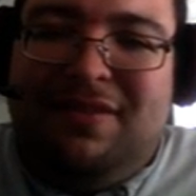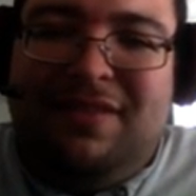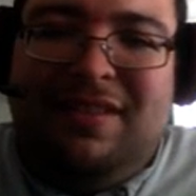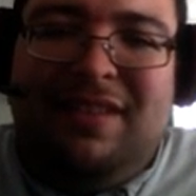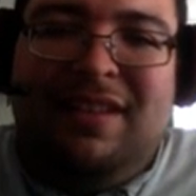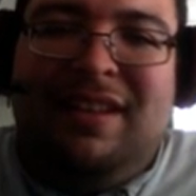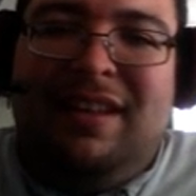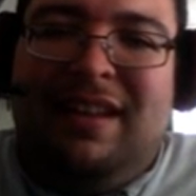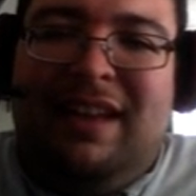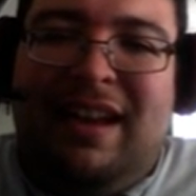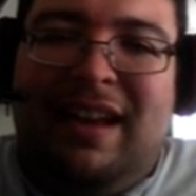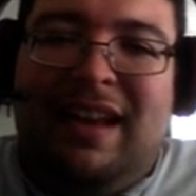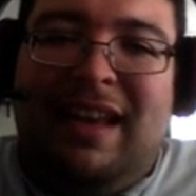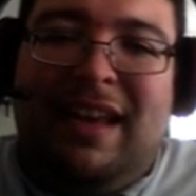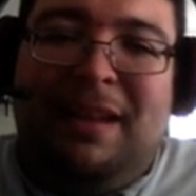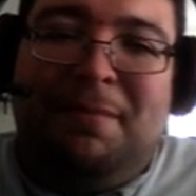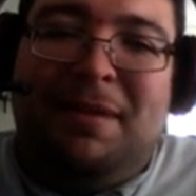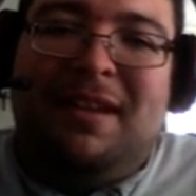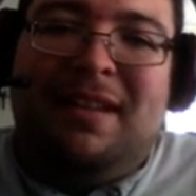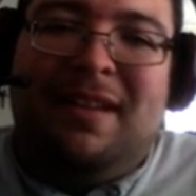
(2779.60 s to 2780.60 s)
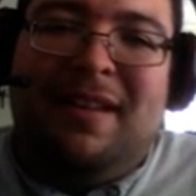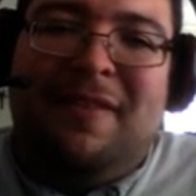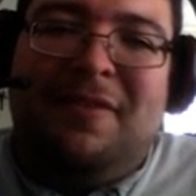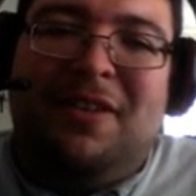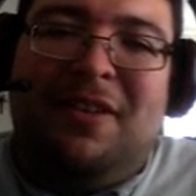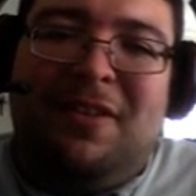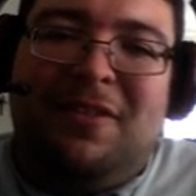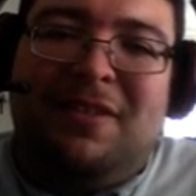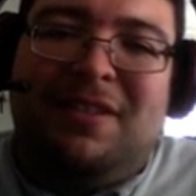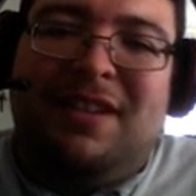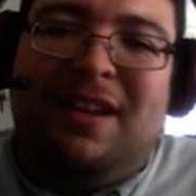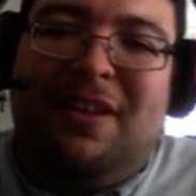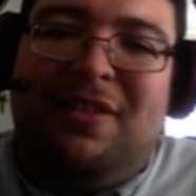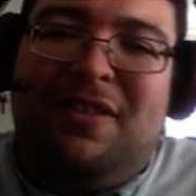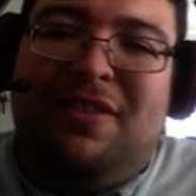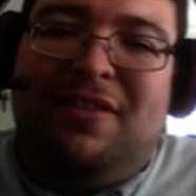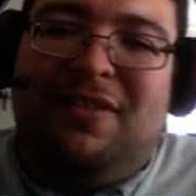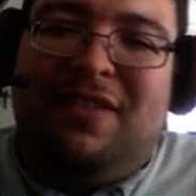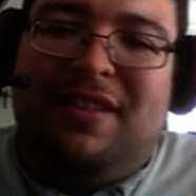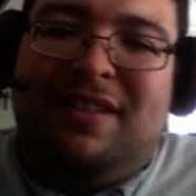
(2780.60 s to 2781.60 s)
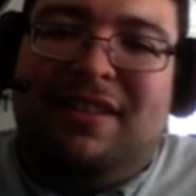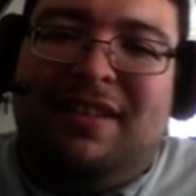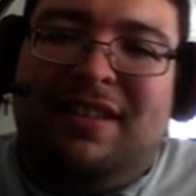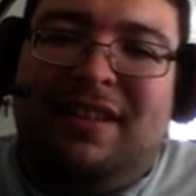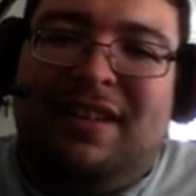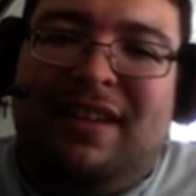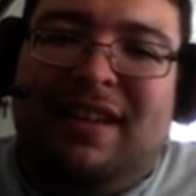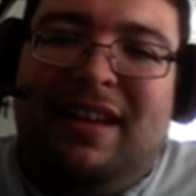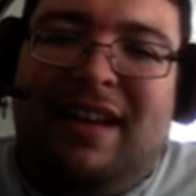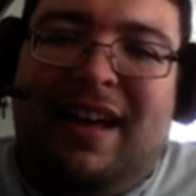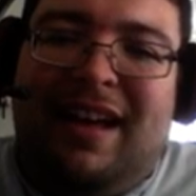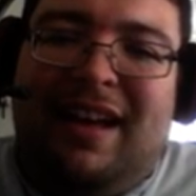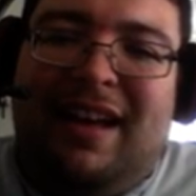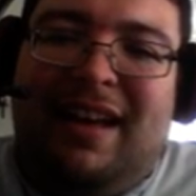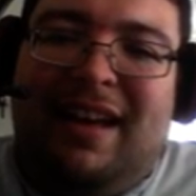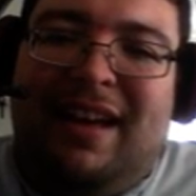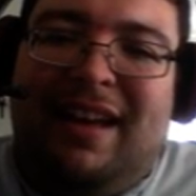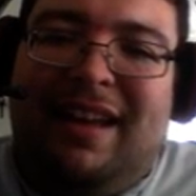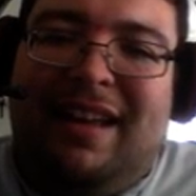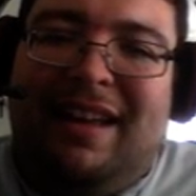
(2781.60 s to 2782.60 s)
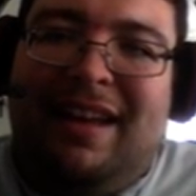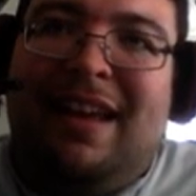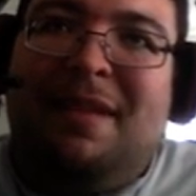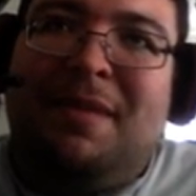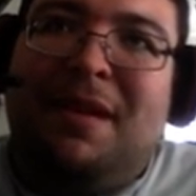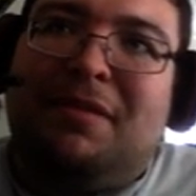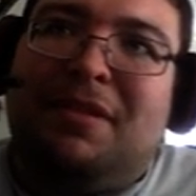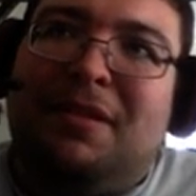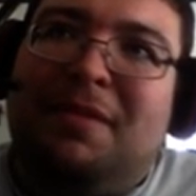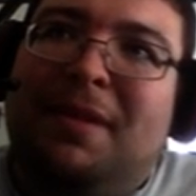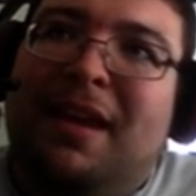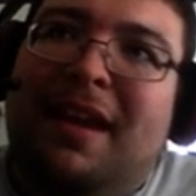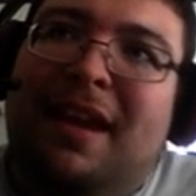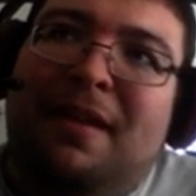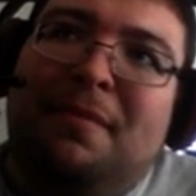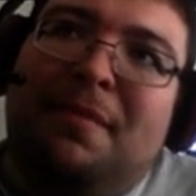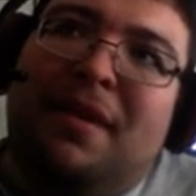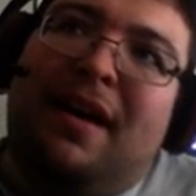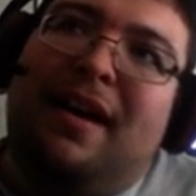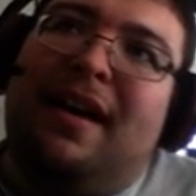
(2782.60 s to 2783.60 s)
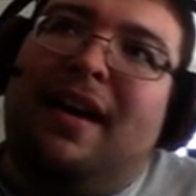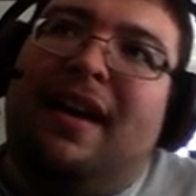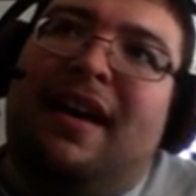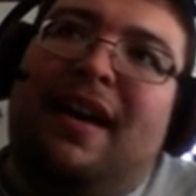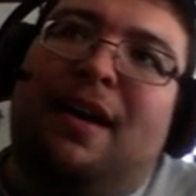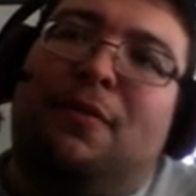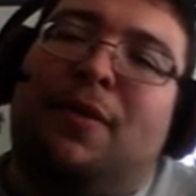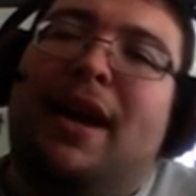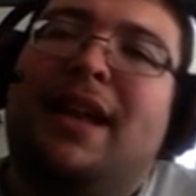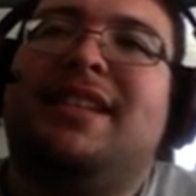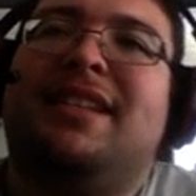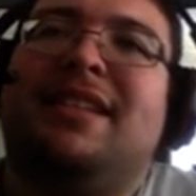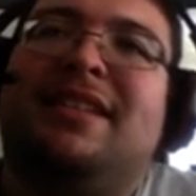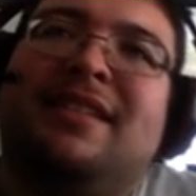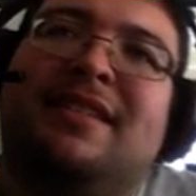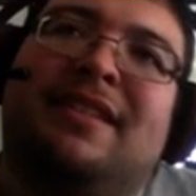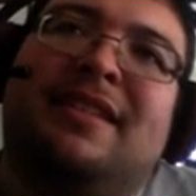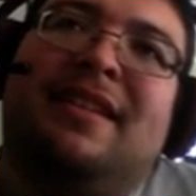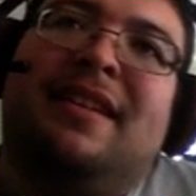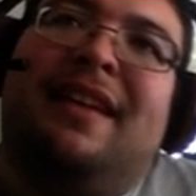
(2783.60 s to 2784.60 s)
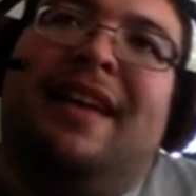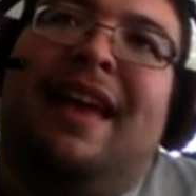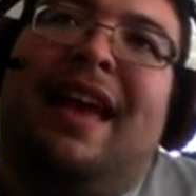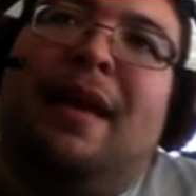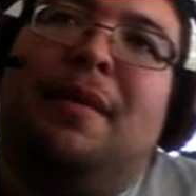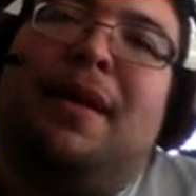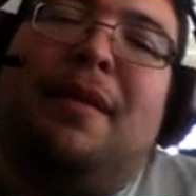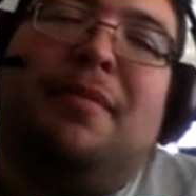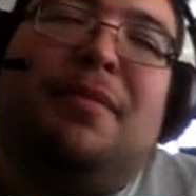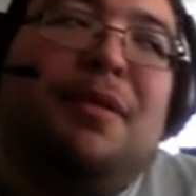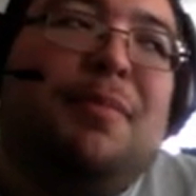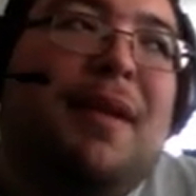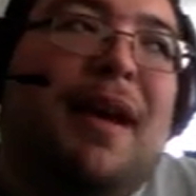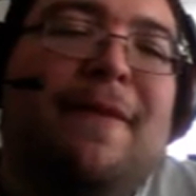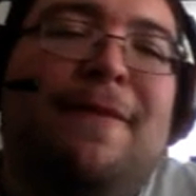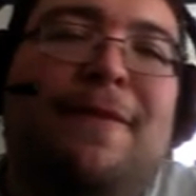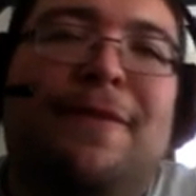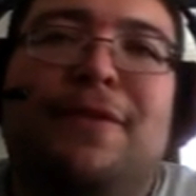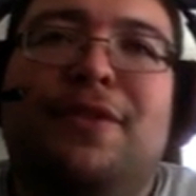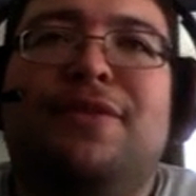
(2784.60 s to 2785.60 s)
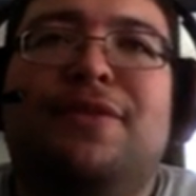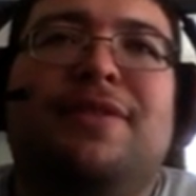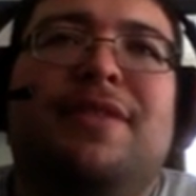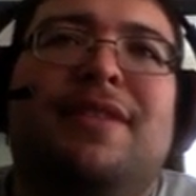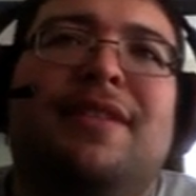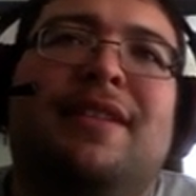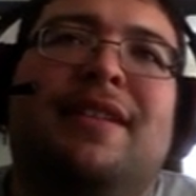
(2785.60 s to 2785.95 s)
And I get paid $11 an hour to do it. I am able to pay my rent, I'm able to buy food,